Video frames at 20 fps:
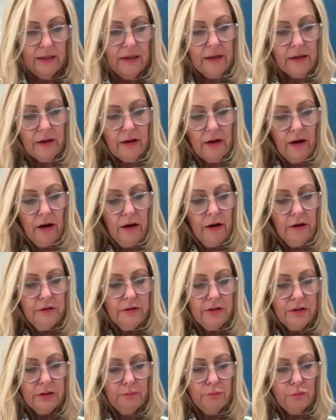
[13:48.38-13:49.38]
In it
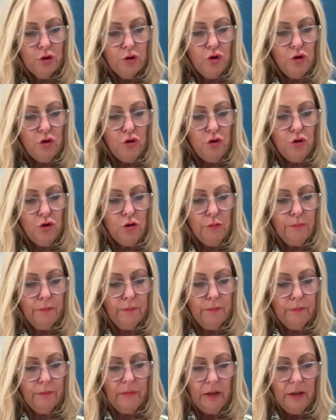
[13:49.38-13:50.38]
goes.
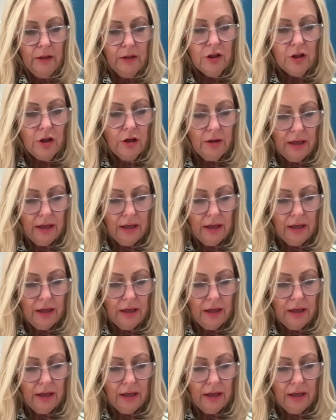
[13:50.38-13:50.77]
You